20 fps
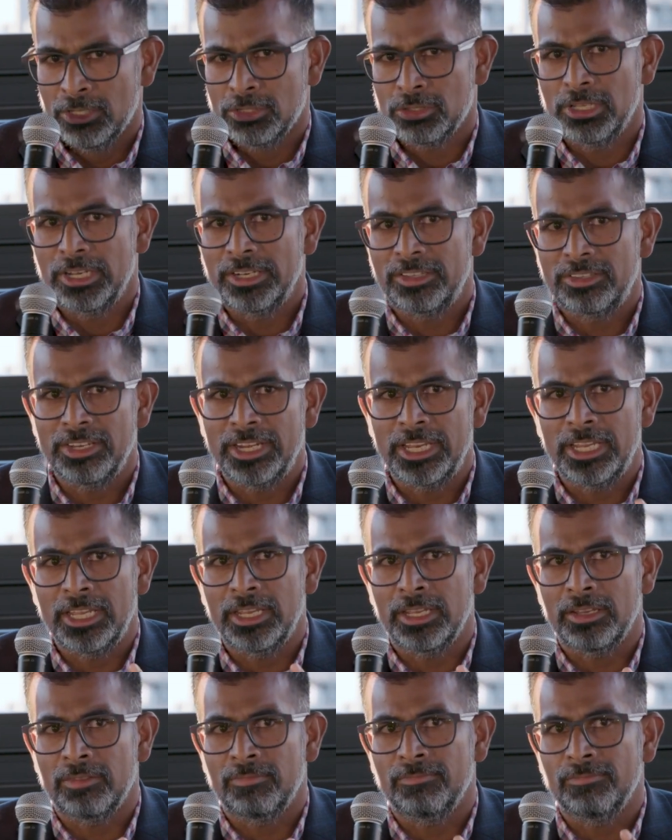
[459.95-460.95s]
So there are
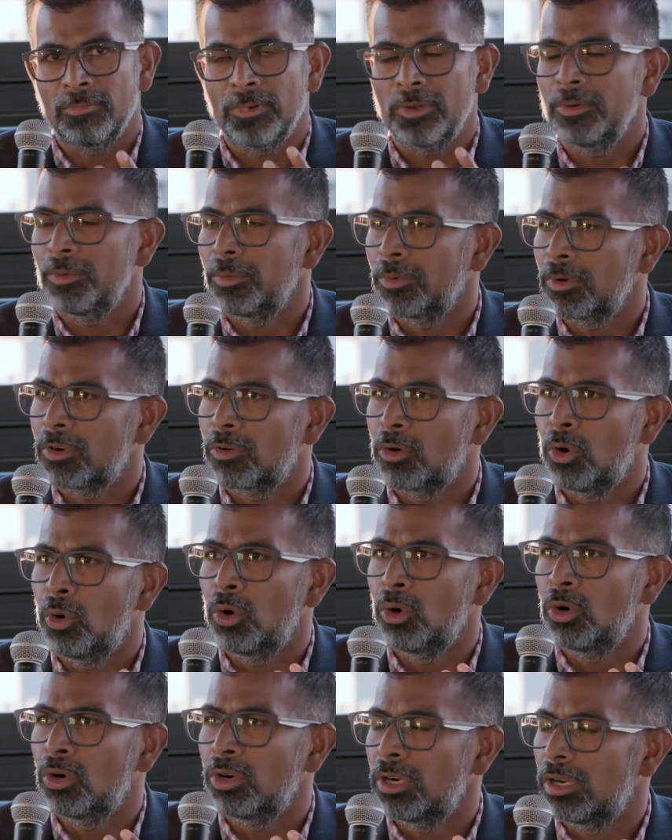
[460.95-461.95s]
three
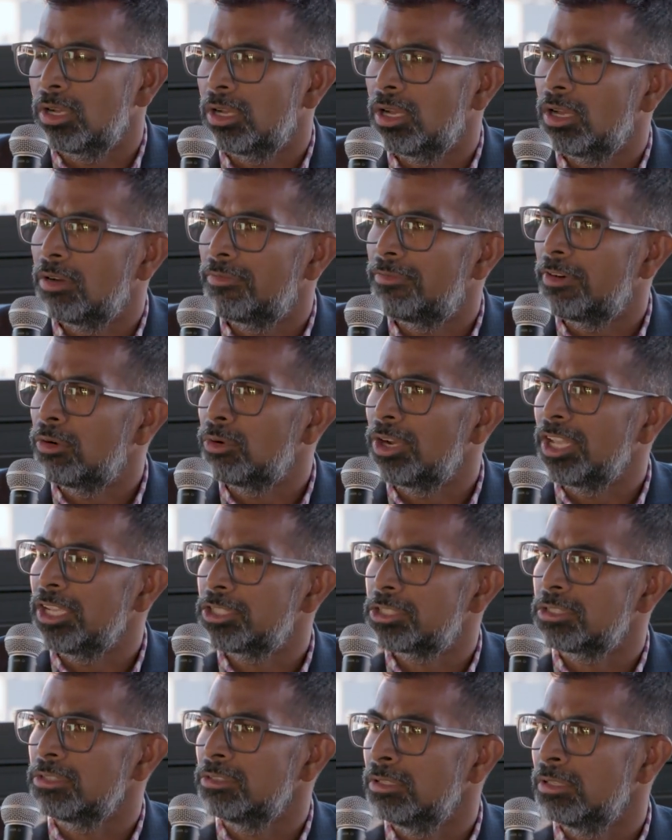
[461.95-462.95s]
core
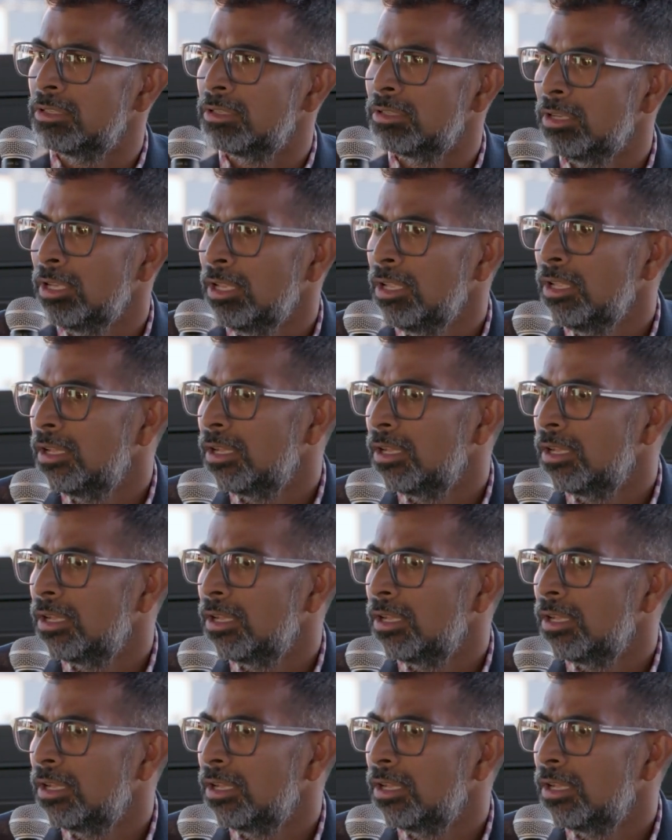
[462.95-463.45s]
foundational